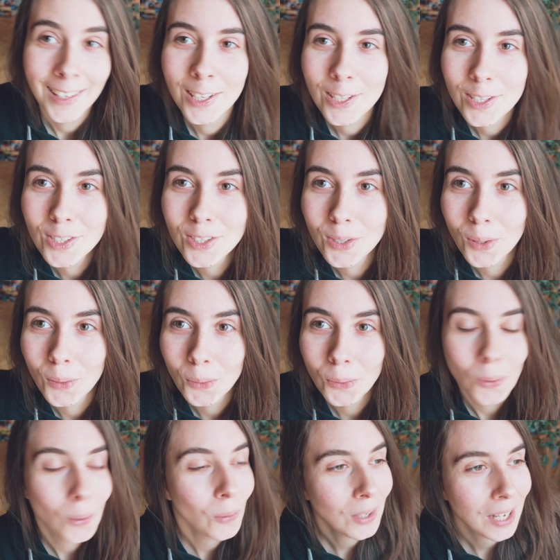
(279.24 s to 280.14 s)

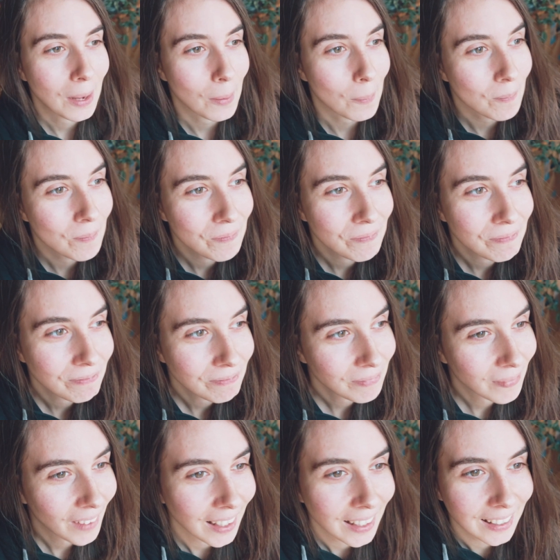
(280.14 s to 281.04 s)
So okay,
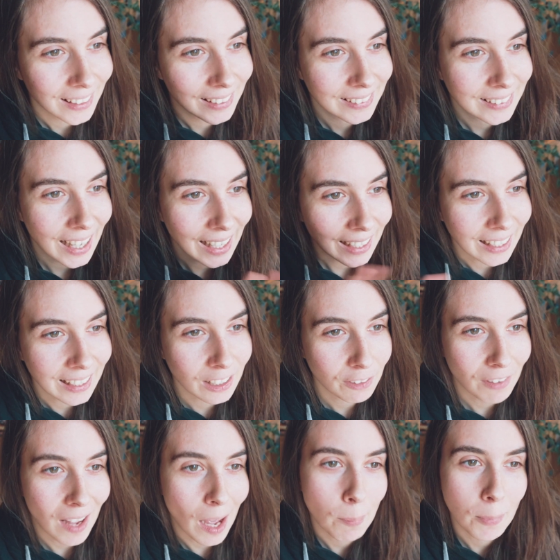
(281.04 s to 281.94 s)
that kind
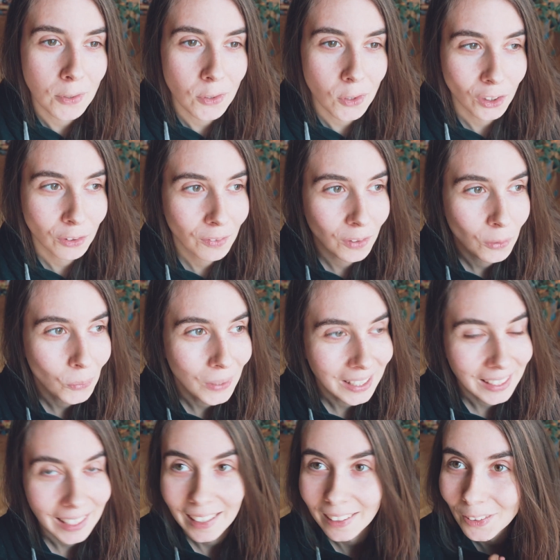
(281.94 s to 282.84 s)
of happened over the
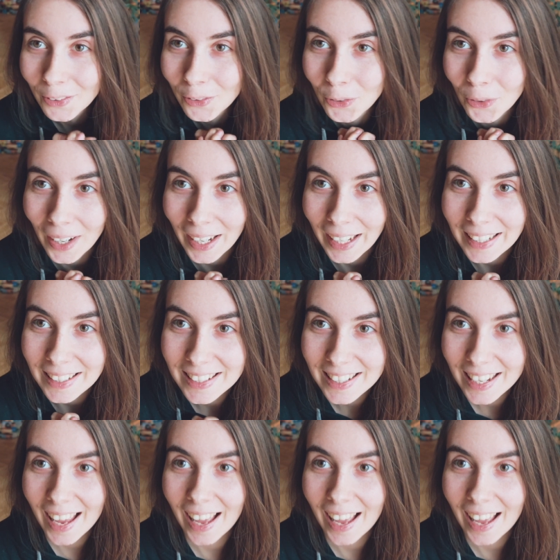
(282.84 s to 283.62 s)
weekend. Great.